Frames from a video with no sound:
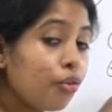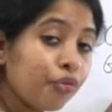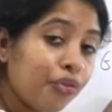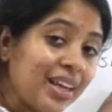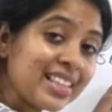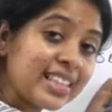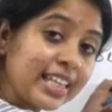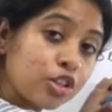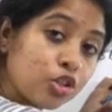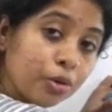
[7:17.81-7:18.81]
fits
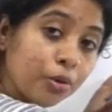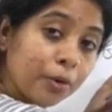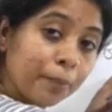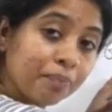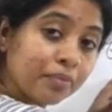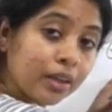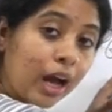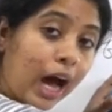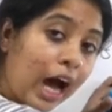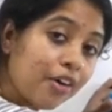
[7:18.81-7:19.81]
into
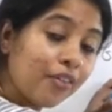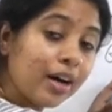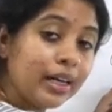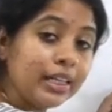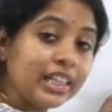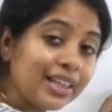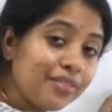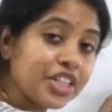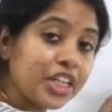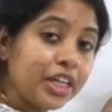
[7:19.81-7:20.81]
our
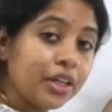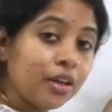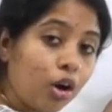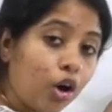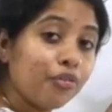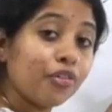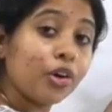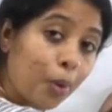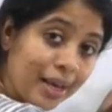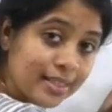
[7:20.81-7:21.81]
division of
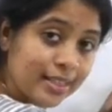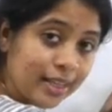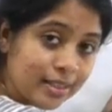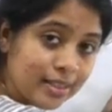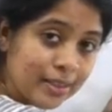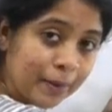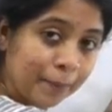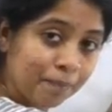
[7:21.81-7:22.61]
questions.